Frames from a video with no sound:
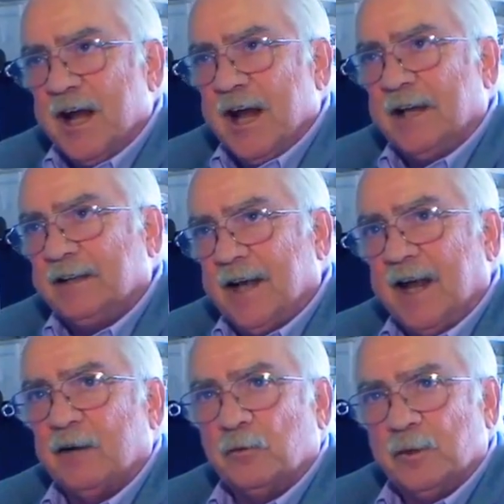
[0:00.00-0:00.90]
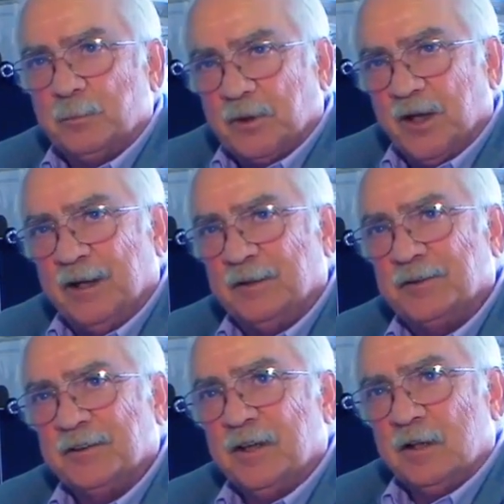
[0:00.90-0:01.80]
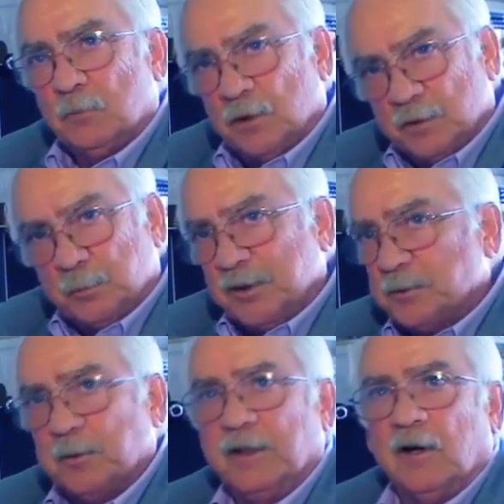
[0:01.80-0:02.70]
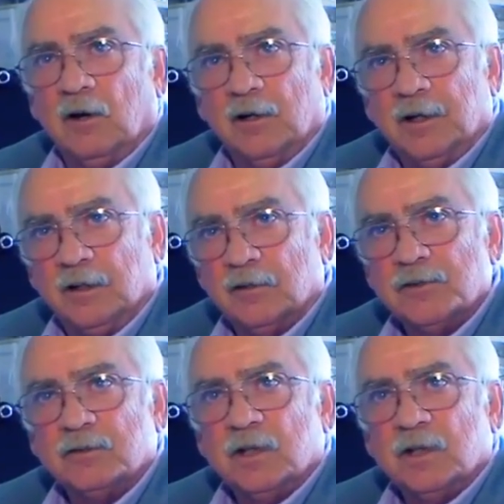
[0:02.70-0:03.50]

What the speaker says: ag can't replace what's between our ears.